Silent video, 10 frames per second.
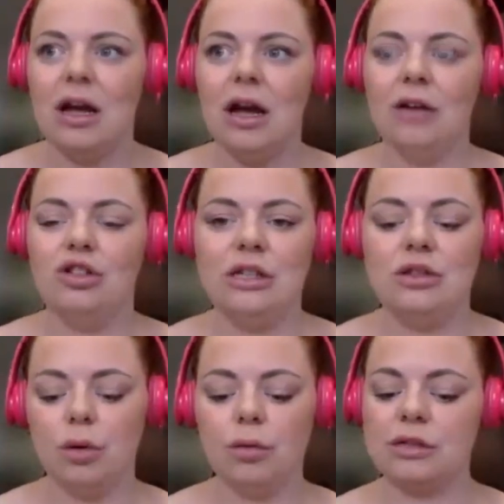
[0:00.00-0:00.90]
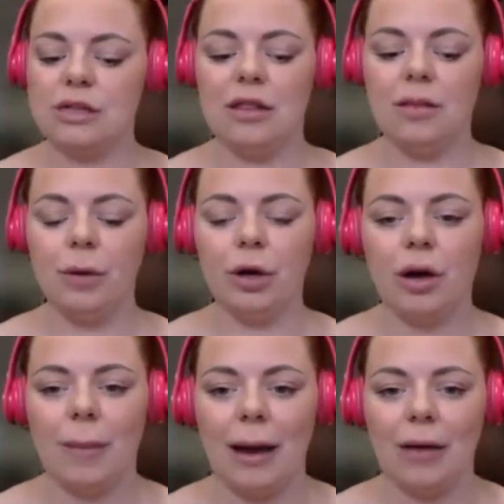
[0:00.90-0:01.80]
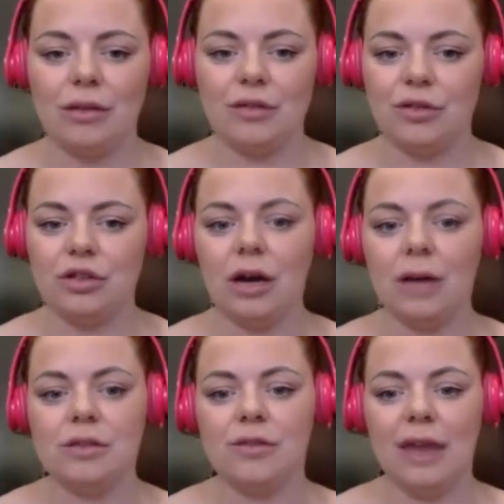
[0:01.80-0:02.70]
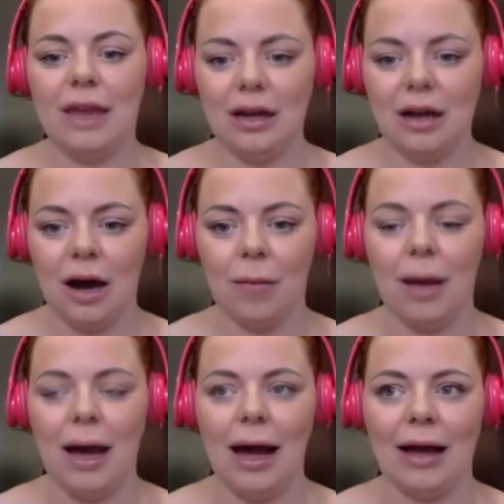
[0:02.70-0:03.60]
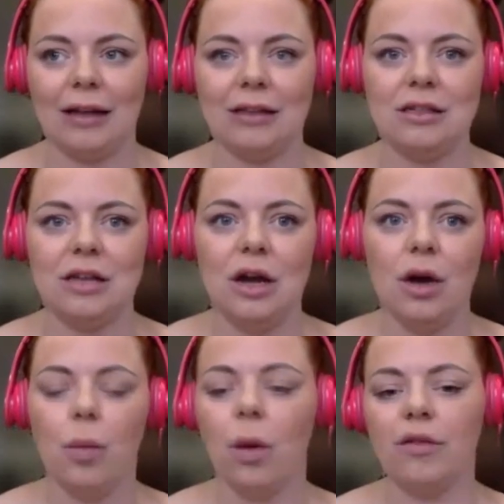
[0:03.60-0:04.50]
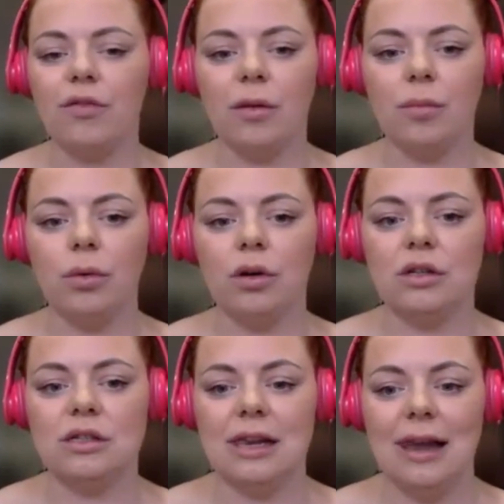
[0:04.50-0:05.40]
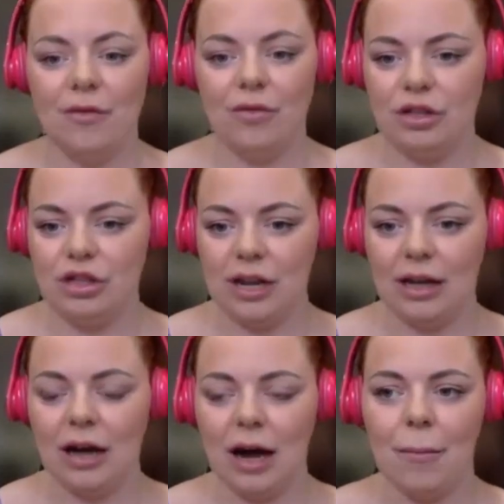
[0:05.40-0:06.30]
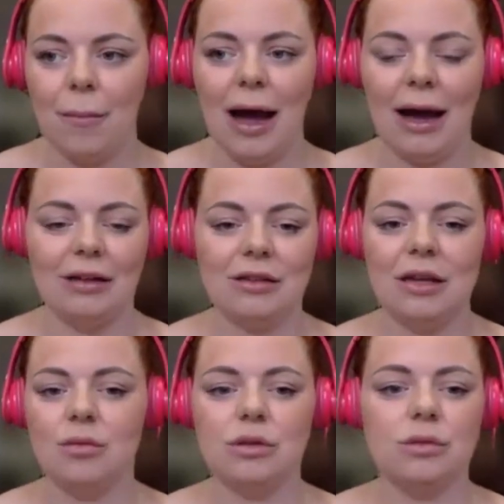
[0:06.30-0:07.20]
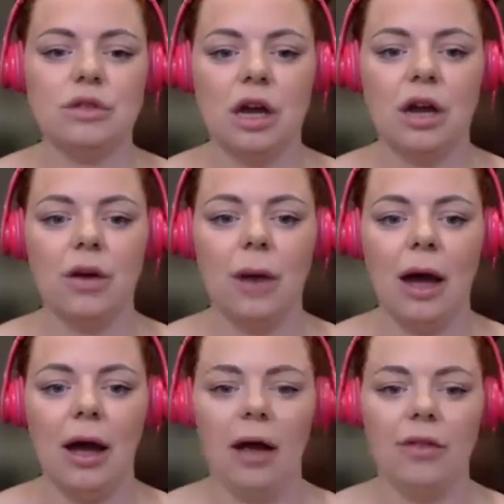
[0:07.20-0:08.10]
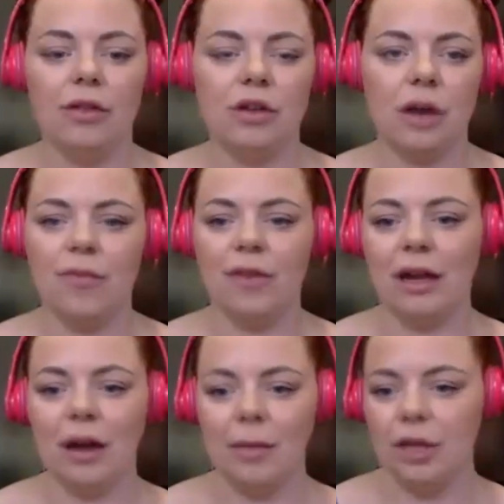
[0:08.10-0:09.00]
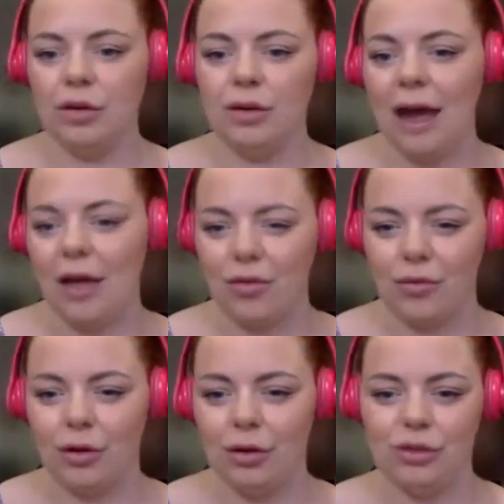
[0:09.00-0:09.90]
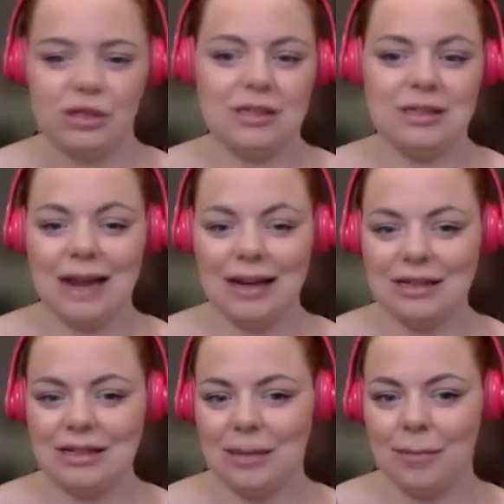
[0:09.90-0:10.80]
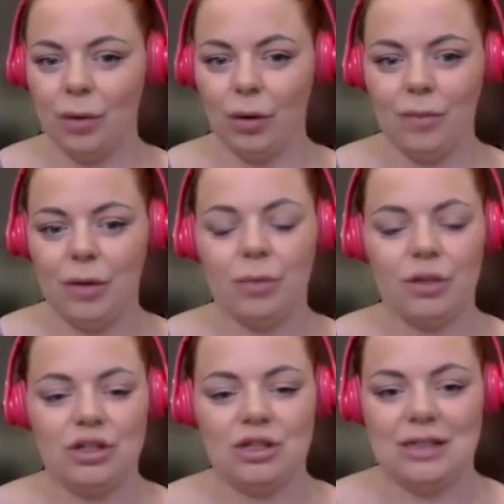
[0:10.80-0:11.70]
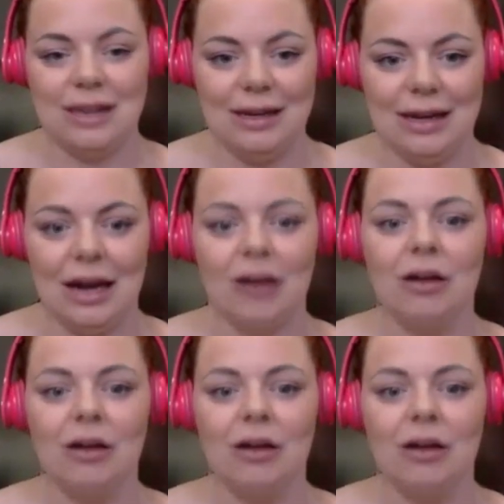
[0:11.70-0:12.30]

she talks in the book about different types of income, and one of them was leveraged income, and there was also the type of income that you'd get through just standard employment, which is linear.